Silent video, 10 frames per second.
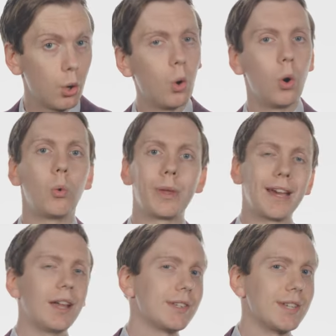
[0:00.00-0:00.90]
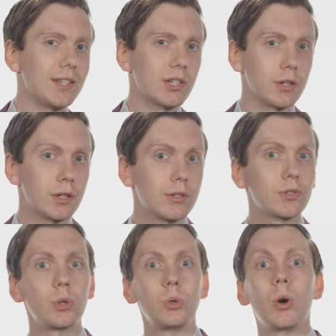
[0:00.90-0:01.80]
or with other data
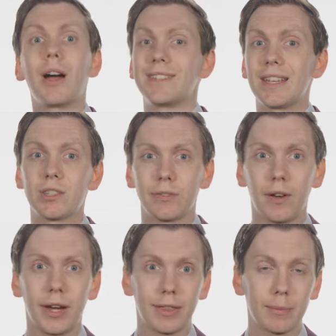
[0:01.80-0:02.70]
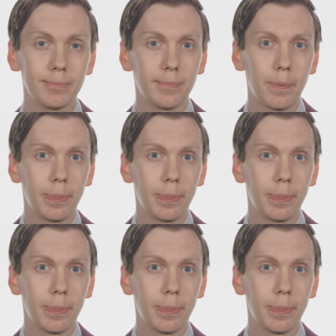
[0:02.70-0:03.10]
to identify them,